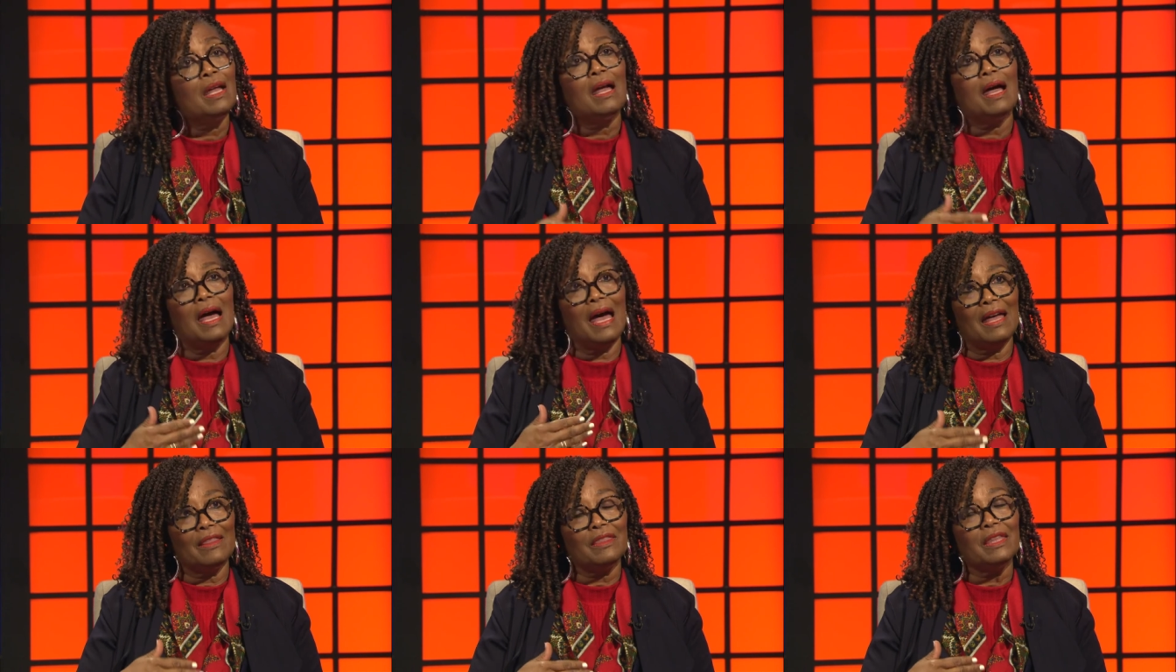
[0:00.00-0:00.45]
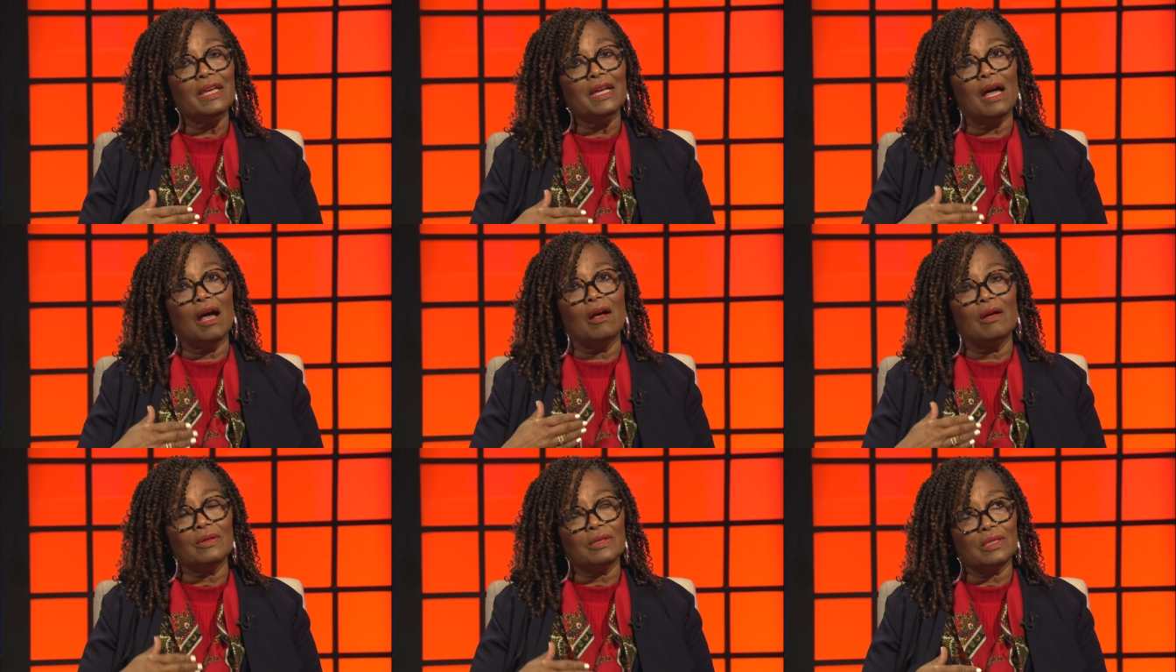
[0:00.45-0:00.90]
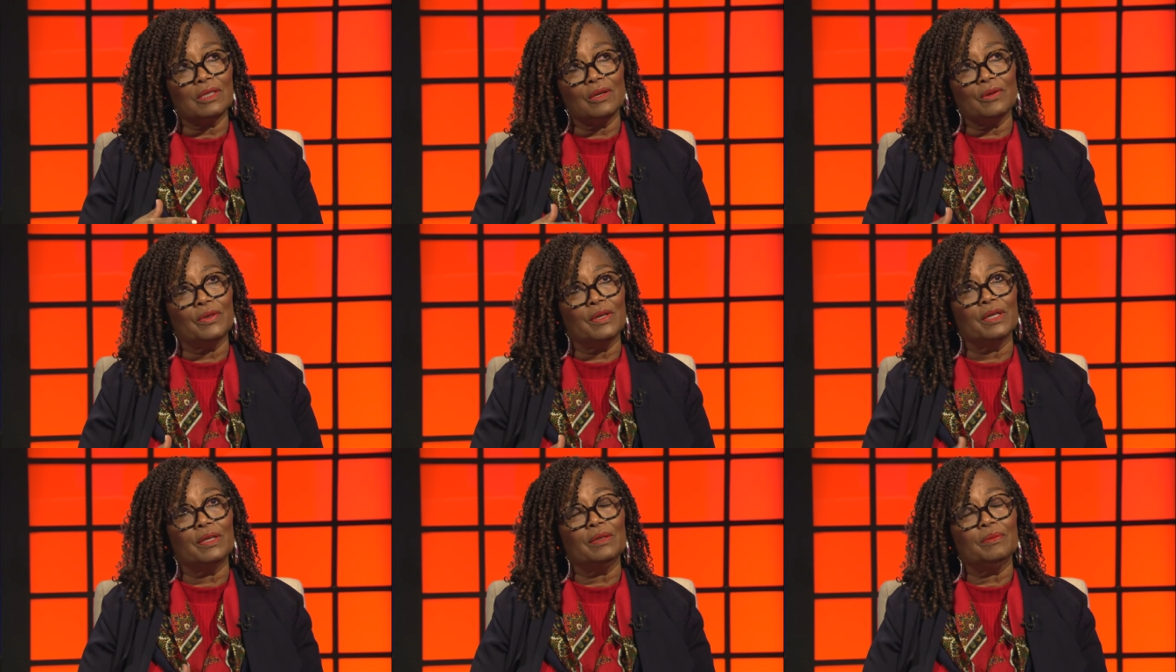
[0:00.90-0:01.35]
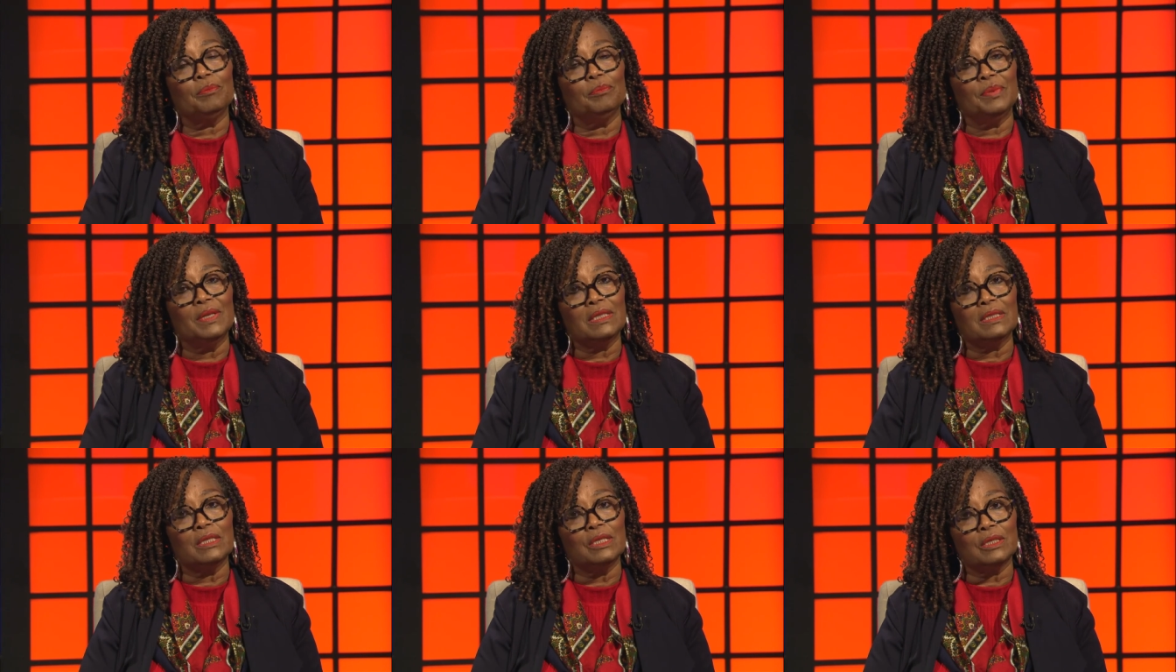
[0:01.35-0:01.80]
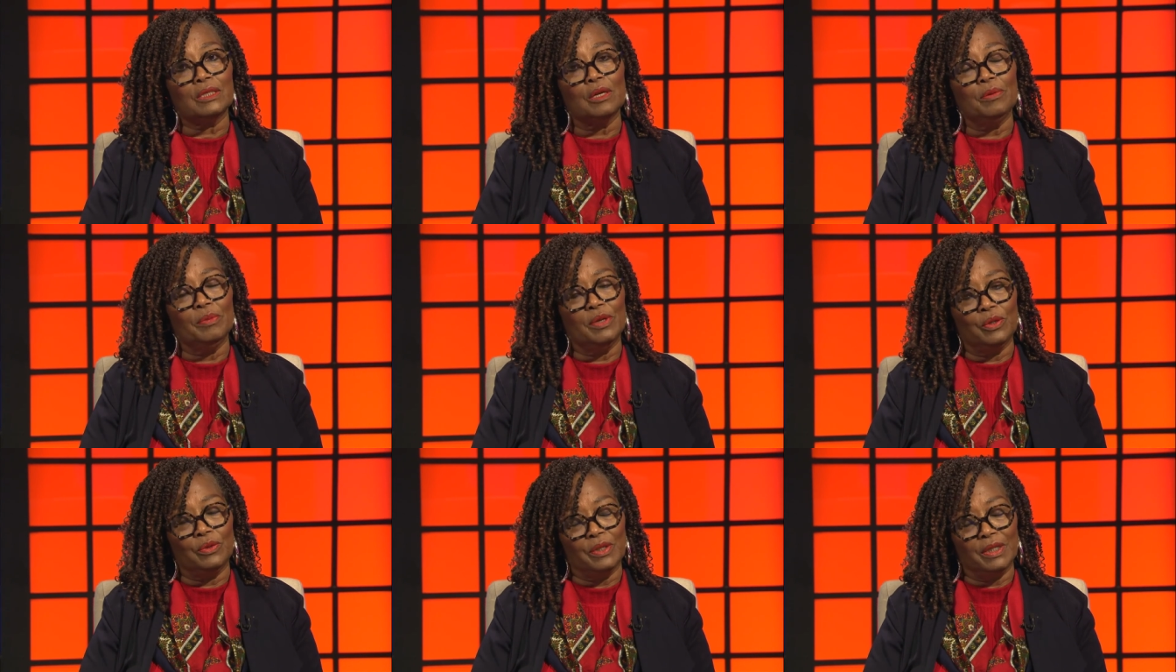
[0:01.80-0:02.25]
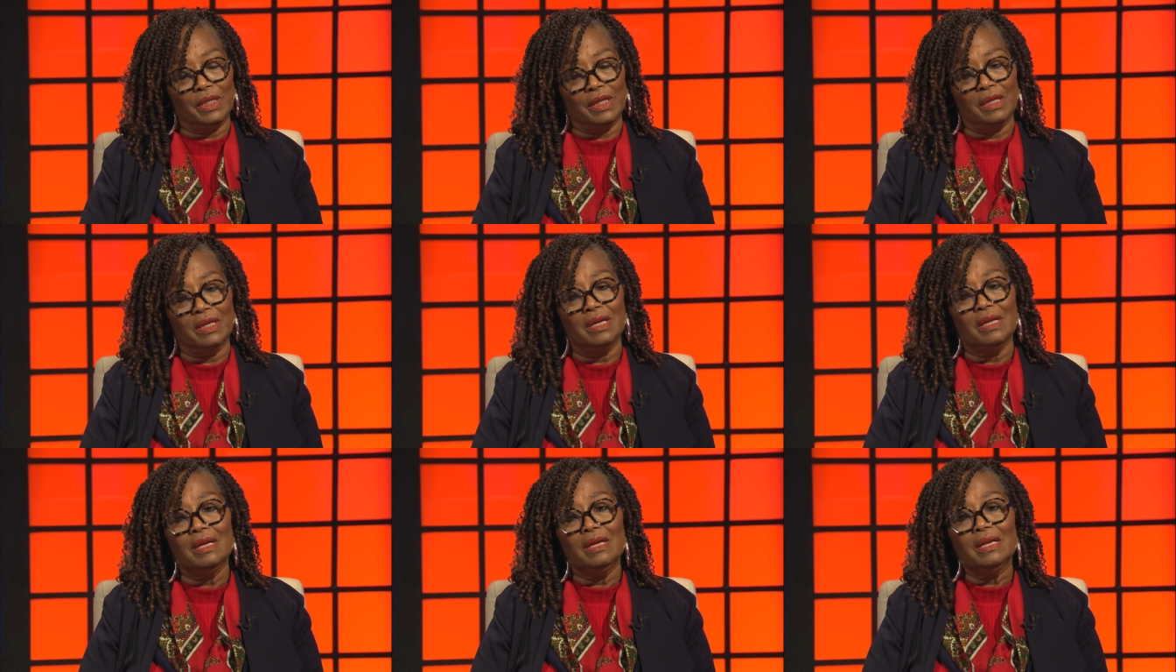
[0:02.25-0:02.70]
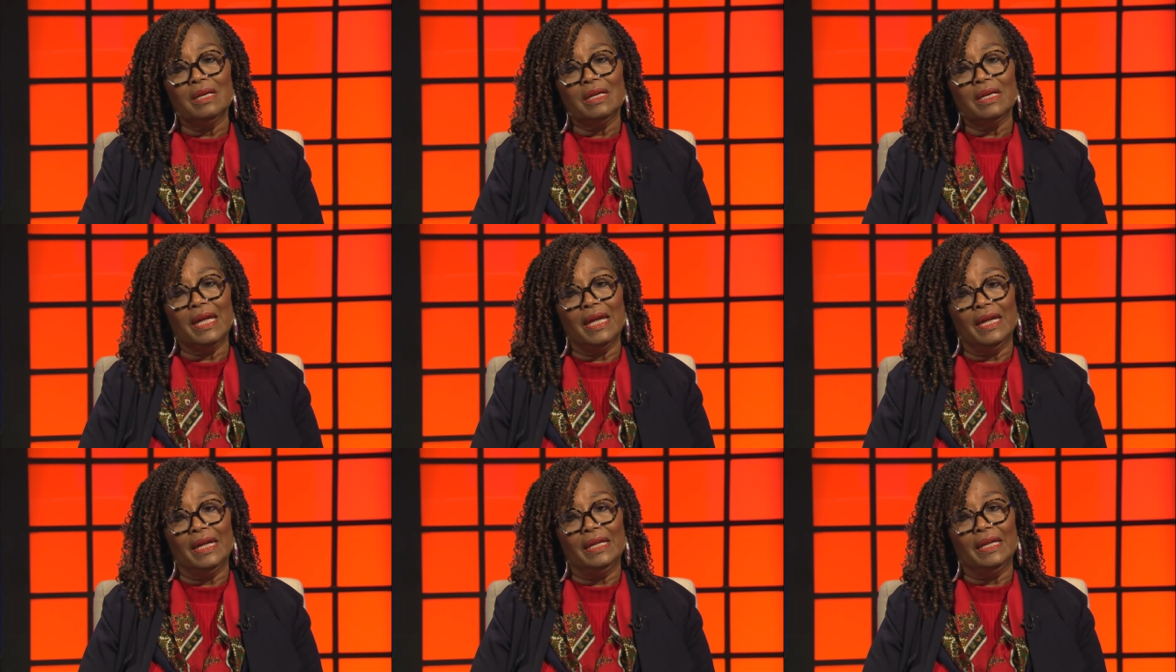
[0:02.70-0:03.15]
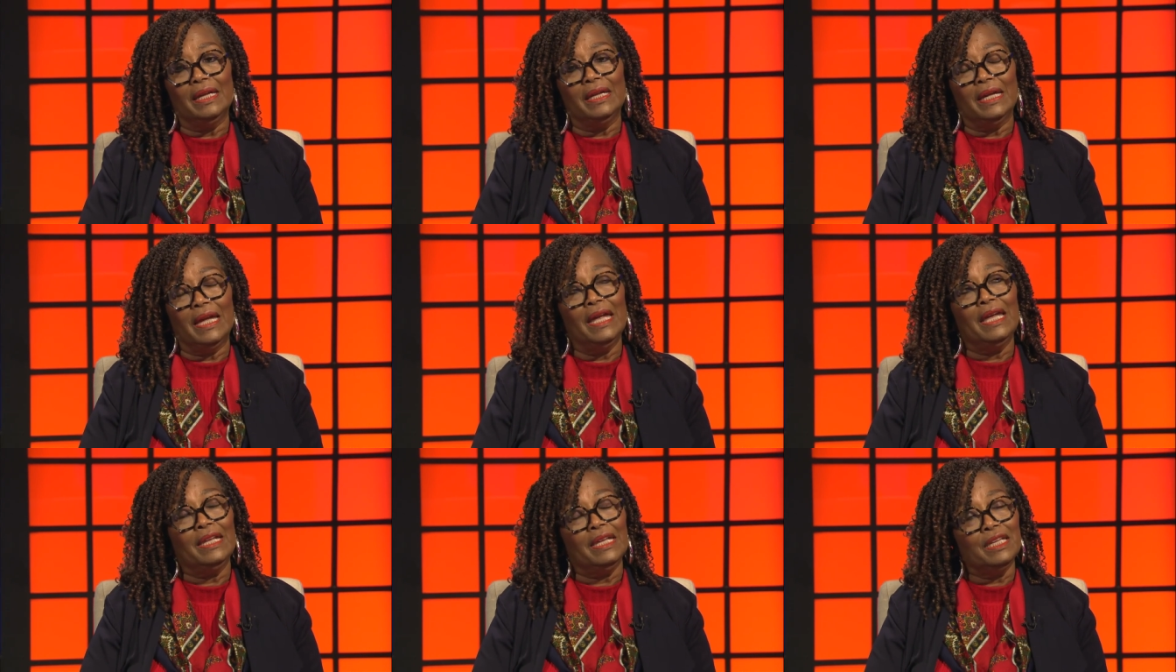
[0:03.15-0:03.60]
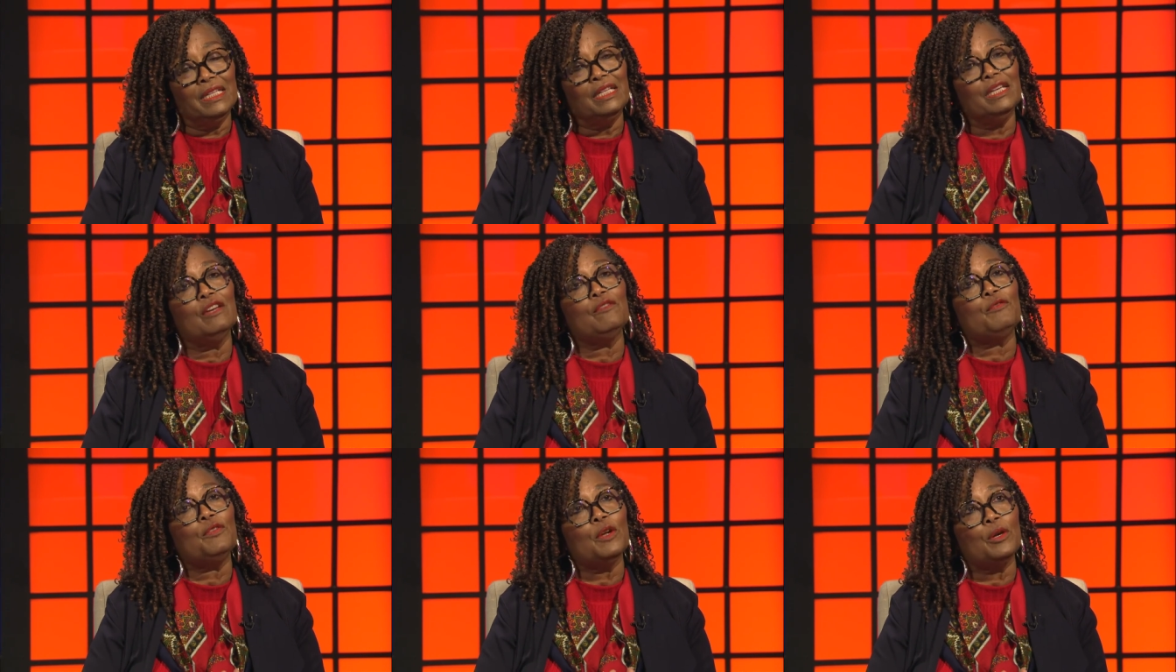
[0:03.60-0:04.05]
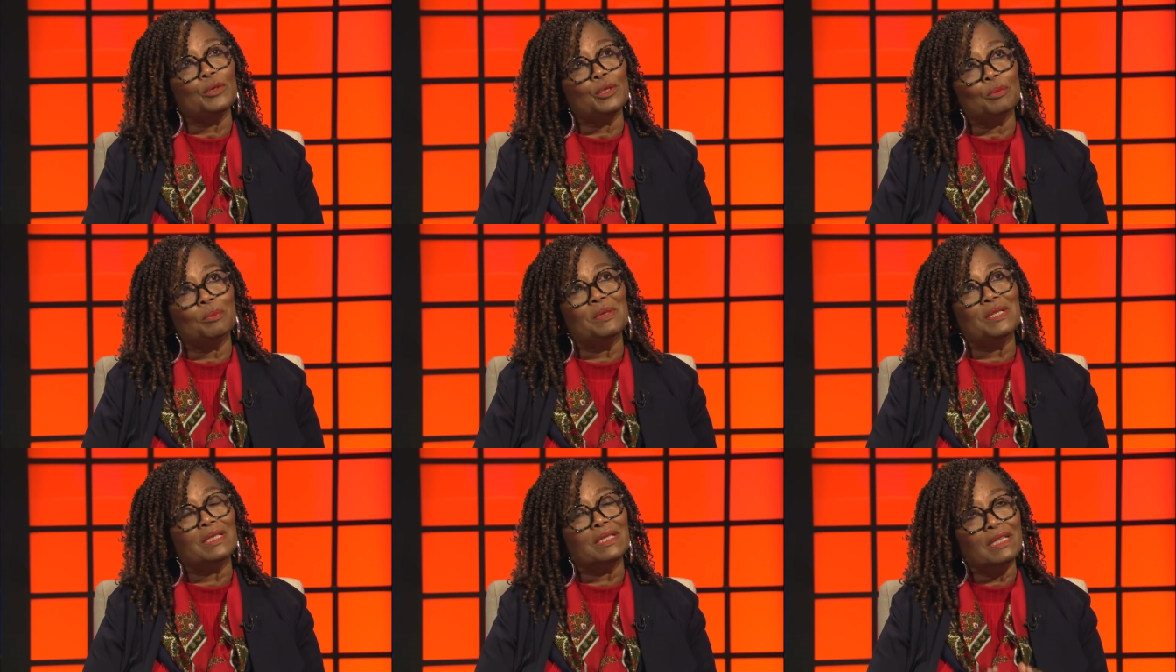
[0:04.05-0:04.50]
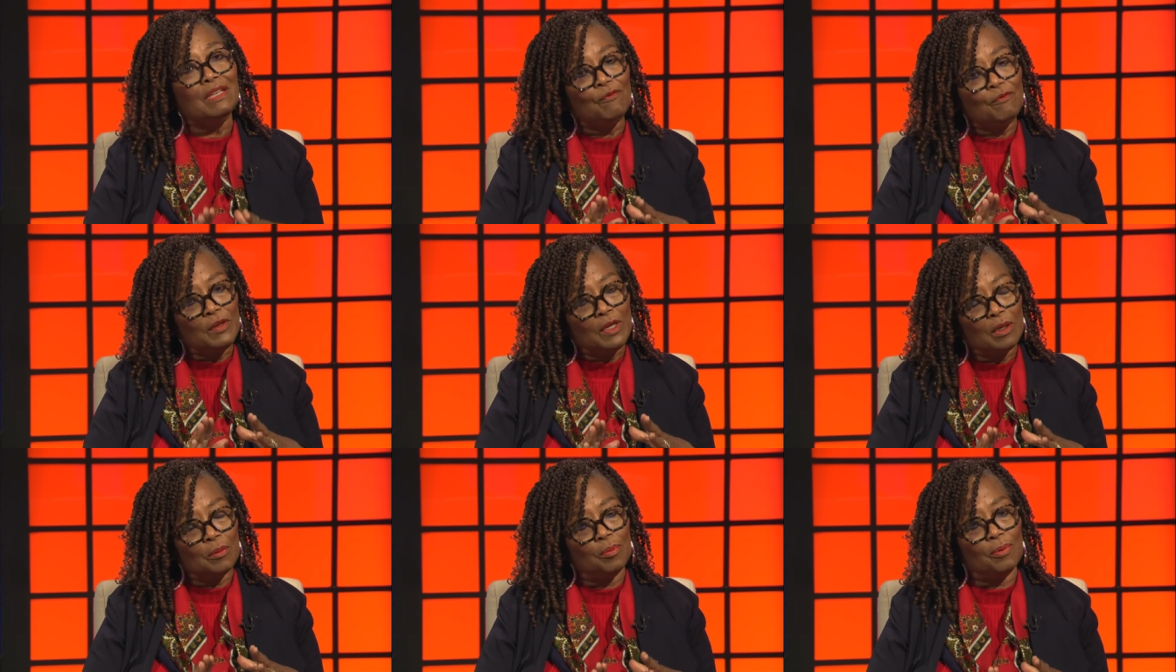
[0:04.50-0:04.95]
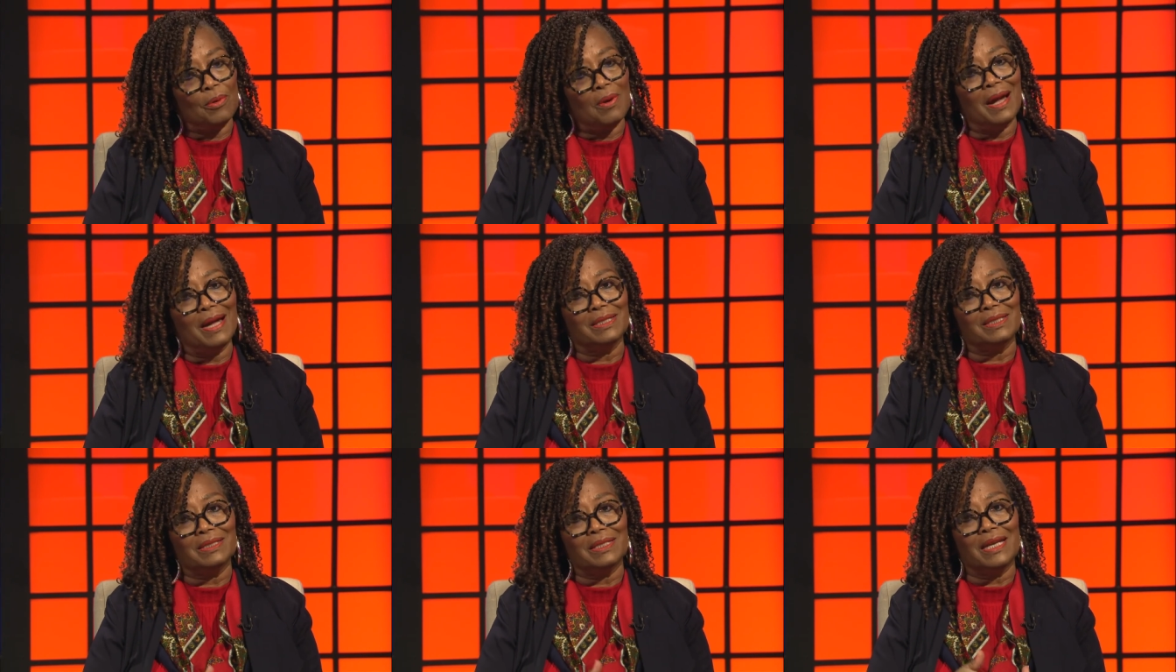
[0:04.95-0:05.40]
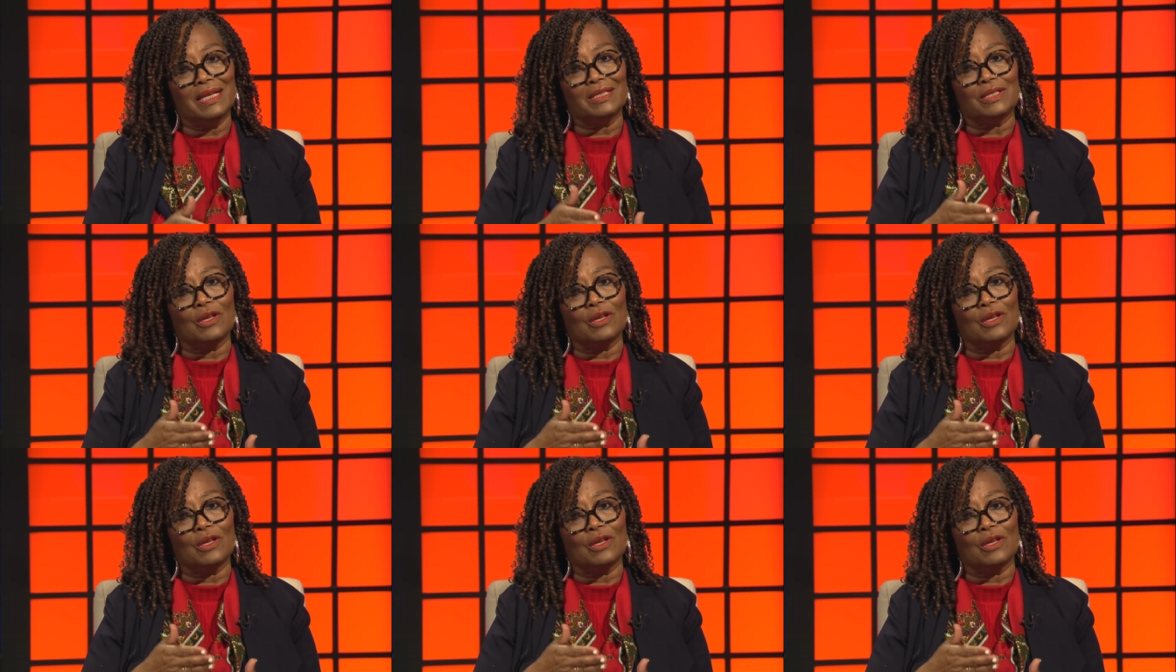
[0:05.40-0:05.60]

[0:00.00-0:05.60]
I think also the business community can, and, and if there are specific projects